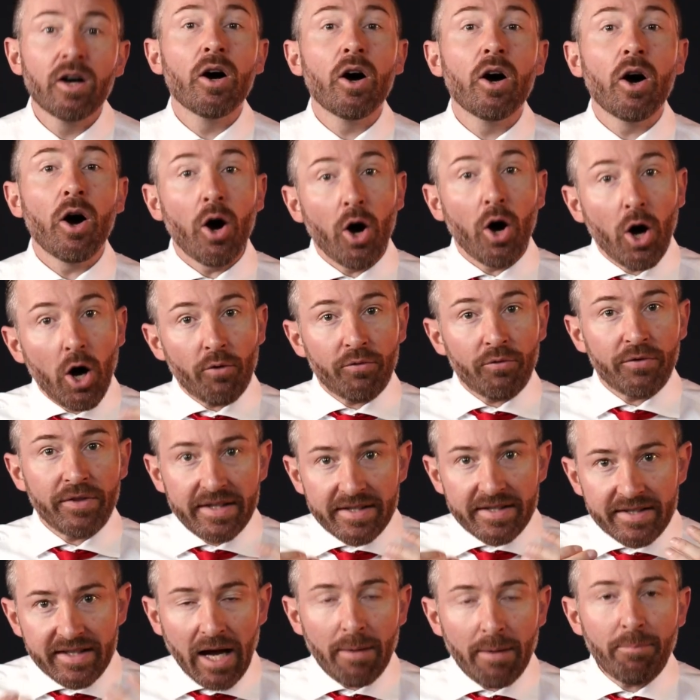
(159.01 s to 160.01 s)
of this
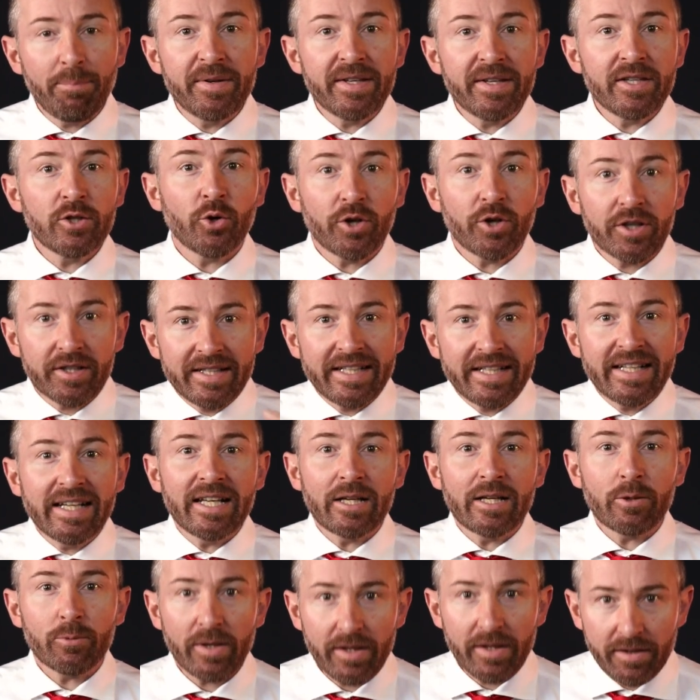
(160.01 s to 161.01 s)
company you're dealing
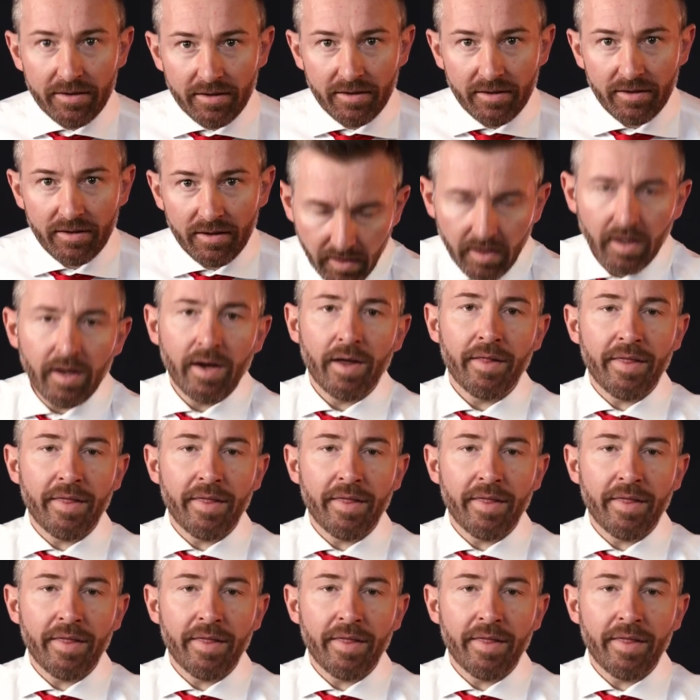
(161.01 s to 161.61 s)
with. That